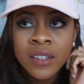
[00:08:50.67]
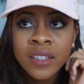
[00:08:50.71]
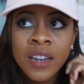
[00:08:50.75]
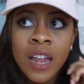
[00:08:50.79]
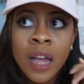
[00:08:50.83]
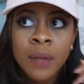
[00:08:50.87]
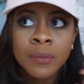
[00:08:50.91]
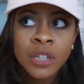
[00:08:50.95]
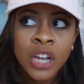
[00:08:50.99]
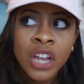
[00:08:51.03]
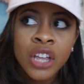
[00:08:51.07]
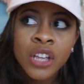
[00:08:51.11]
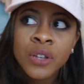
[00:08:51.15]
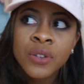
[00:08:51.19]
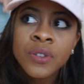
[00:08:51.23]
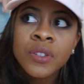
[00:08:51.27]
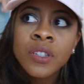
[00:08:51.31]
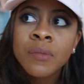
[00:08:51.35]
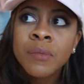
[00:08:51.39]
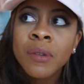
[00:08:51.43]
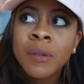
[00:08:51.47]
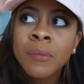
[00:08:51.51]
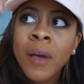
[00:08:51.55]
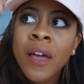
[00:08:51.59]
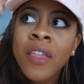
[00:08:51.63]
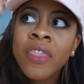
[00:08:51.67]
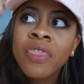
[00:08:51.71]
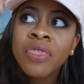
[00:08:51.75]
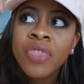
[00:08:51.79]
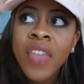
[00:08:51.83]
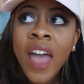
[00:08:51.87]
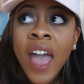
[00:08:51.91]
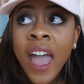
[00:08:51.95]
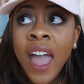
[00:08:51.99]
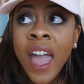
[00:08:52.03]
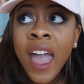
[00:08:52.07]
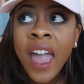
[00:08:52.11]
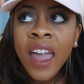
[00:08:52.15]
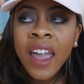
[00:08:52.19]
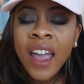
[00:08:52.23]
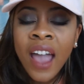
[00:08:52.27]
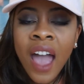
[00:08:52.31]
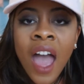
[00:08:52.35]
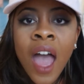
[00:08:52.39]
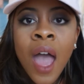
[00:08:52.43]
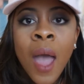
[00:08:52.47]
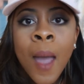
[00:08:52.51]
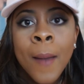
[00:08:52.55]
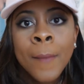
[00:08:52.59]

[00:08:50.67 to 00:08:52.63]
Snapchat used to be my thing,